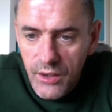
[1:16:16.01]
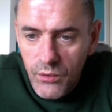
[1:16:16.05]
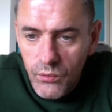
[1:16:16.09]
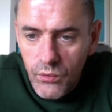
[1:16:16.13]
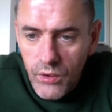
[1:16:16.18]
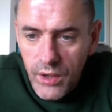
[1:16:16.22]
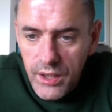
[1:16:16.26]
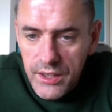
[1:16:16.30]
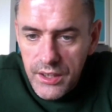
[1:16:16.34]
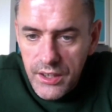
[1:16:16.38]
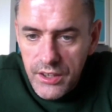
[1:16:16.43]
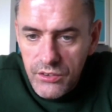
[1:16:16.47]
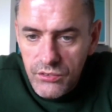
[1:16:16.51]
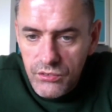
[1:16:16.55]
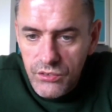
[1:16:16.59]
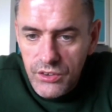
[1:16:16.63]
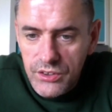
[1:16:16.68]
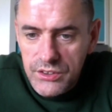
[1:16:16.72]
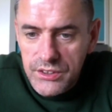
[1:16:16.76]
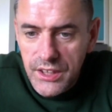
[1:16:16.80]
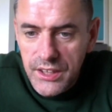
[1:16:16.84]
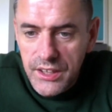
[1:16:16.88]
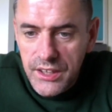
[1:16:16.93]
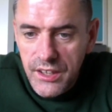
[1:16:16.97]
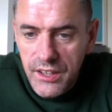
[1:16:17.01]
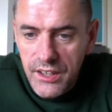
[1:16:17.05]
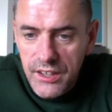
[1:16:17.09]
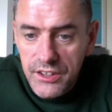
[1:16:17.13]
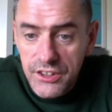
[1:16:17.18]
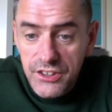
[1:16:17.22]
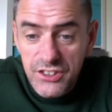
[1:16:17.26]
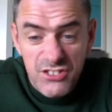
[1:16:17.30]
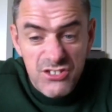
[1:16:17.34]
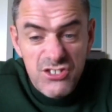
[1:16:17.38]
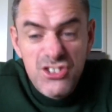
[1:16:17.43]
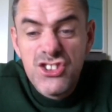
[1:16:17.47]
What are the roads like in
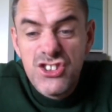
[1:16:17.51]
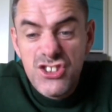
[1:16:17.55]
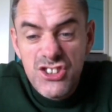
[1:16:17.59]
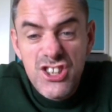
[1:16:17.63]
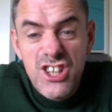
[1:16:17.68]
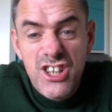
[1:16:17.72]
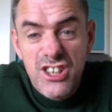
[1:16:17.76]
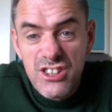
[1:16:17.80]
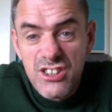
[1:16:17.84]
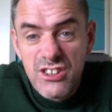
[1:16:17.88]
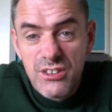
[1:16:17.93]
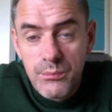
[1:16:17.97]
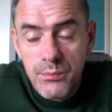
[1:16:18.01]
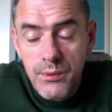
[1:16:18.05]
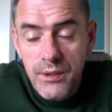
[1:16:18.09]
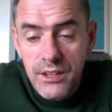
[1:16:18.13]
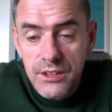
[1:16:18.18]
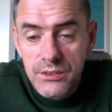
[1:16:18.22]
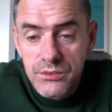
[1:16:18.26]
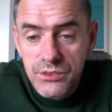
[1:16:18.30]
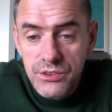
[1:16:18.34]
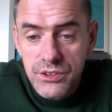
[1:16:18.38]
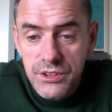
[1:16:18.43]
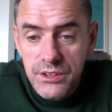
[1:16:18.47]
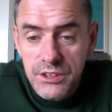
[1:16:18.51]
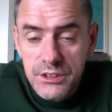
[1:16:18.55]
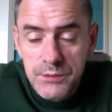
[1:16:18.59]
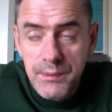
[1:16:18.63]
Ireland? Shit, to be honest with you.